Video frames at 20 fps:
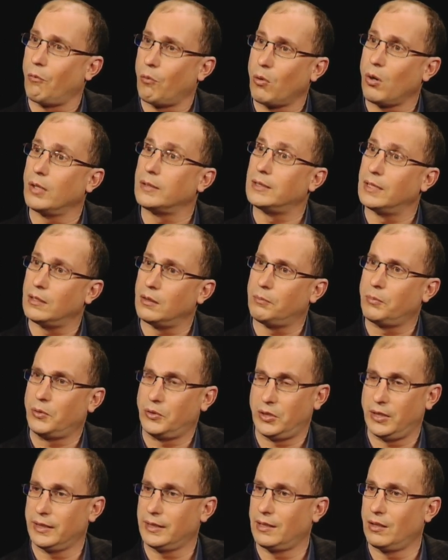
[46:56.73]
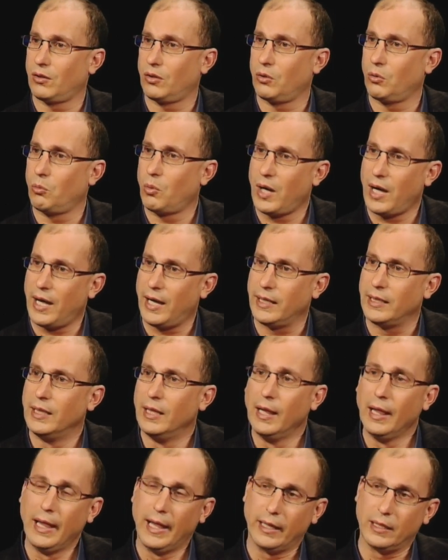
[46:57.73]
worked in a particular way.
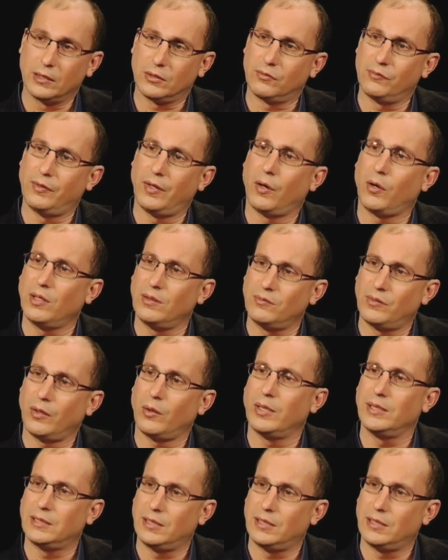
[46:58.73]
And it's very, very